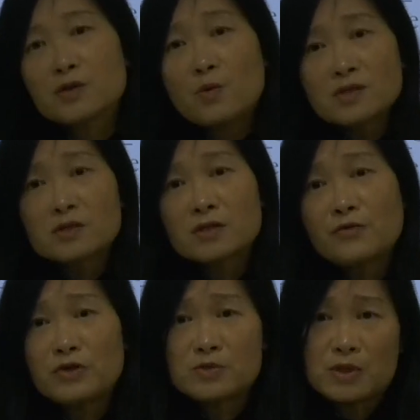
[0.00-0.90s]
So what's the
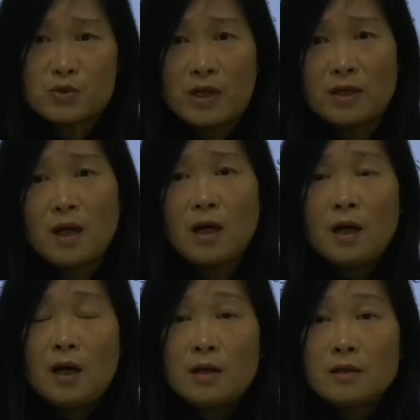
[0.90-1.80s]
difference between,
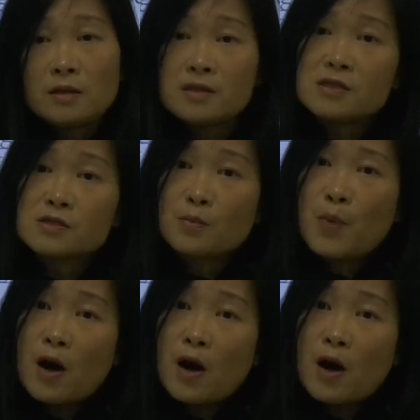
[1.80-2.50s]
this is the